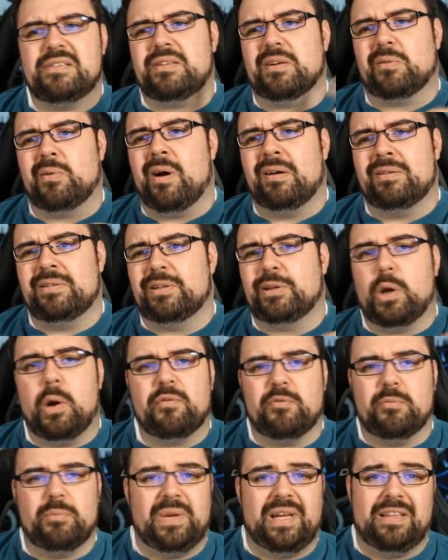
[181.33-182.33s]
Theron to go
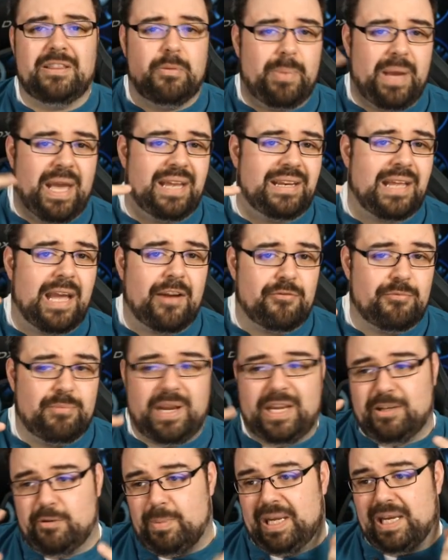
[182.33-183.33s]
from being the bad guy from
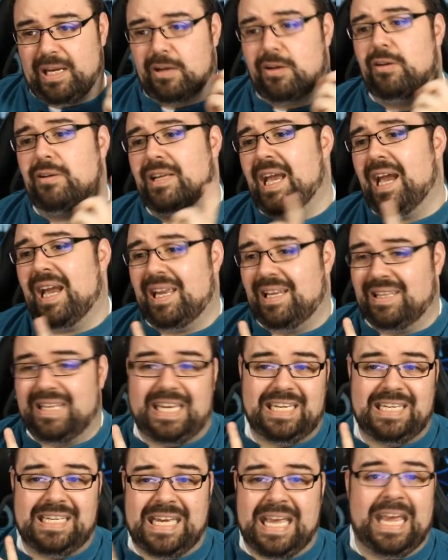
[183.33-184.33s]
8 to being a good guy in
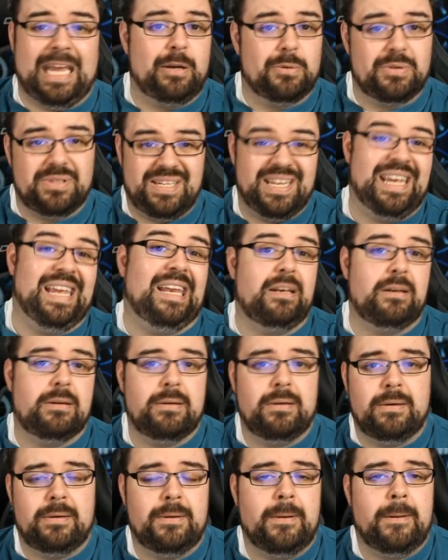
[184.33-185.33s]
like 9 or 10.
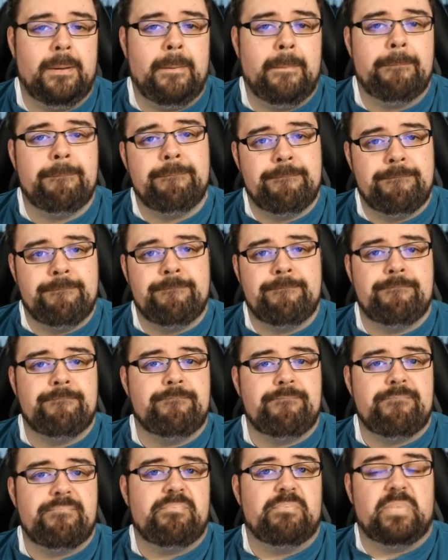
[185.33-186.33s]

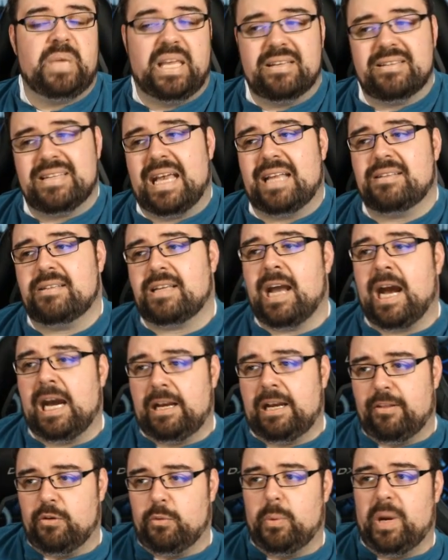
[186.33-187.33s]
Because that's
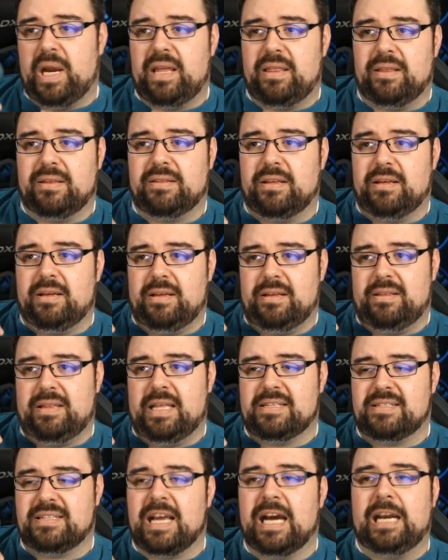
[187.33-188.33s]
kind of the way that
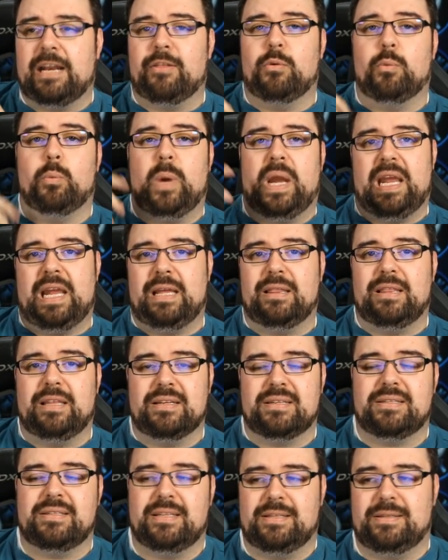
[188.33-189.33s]

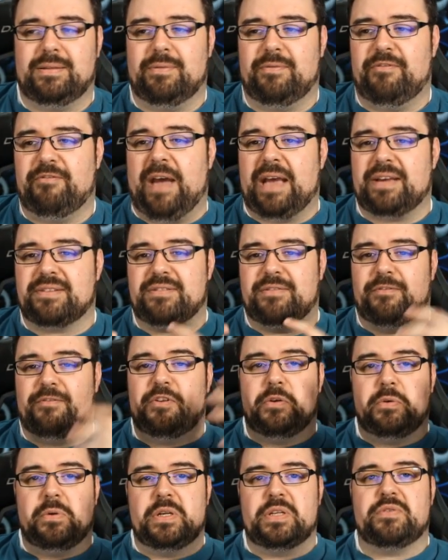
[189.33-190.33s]
the Fast and
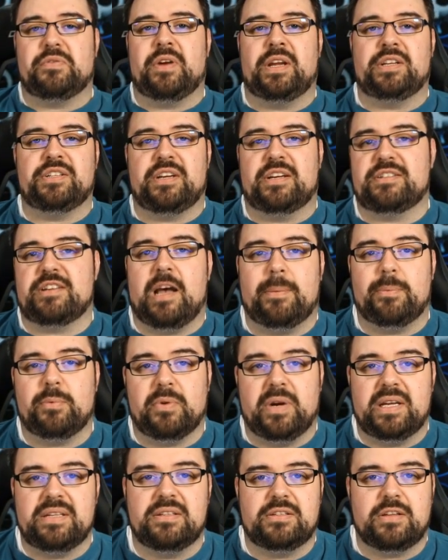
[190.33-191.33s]
Furious franchise
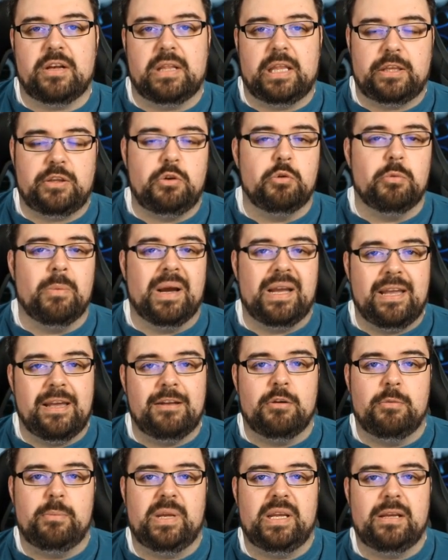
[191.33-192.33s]
operates. It's all like, you my
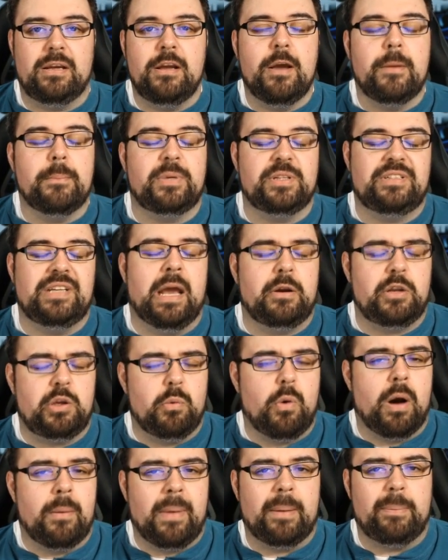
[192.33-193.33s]
enemy, but now you
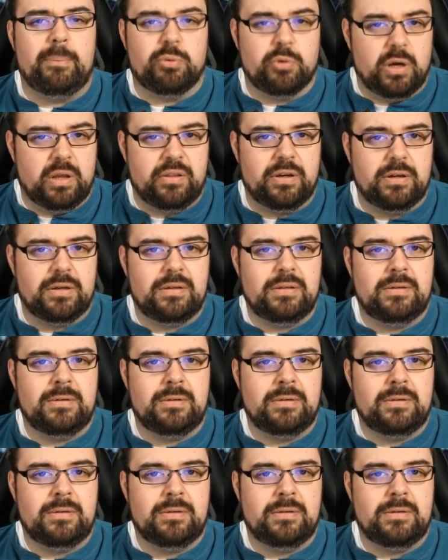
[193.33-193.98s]
are my brother.